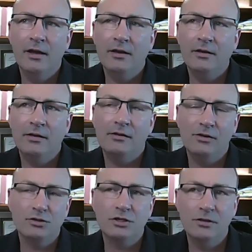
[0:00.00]

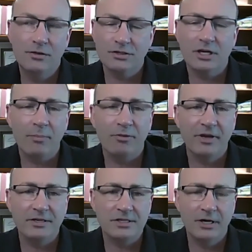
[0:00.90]
there's a couple
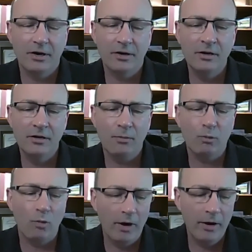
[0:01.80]
things here. Number
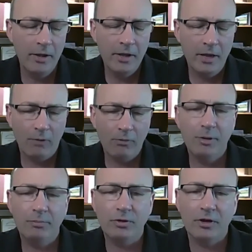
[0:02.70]
one, I want
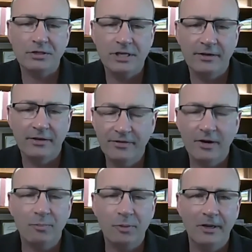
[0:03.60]
people to understand that
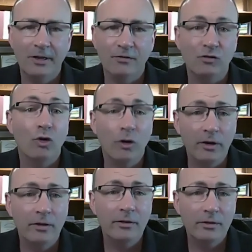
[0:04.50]
therapy is
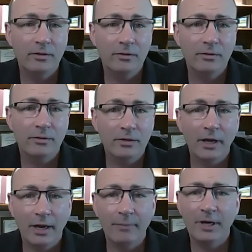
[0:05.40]
good.
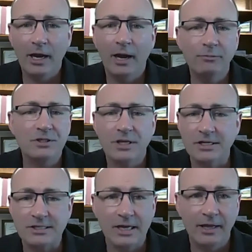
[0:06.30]
Okay. I mean, I'm just going
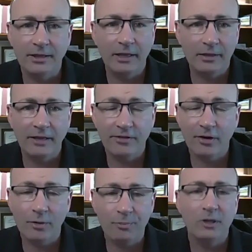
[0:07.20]
to say it, that like
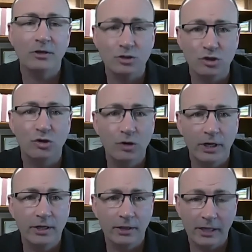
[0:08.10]
therapy is
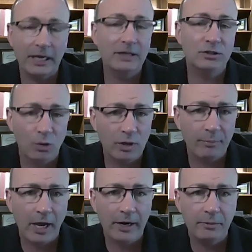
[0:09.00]
good. Like I joke
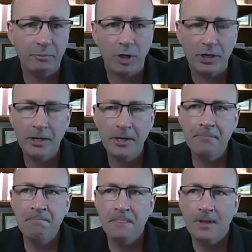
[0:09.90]
about it, but
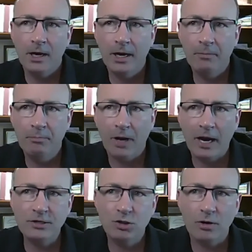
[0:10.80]

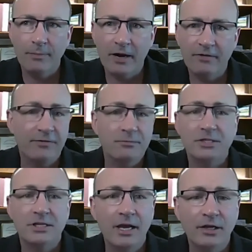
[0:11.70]
I joke about it from
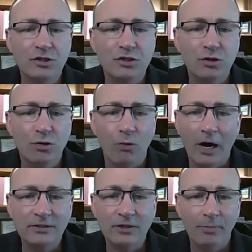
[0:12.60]
stage too, where
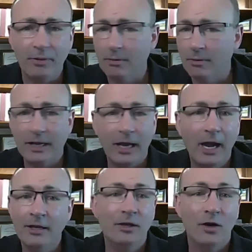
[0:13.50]
I tell people like,
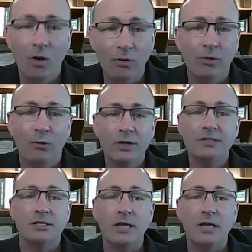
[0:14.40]
you know, the reason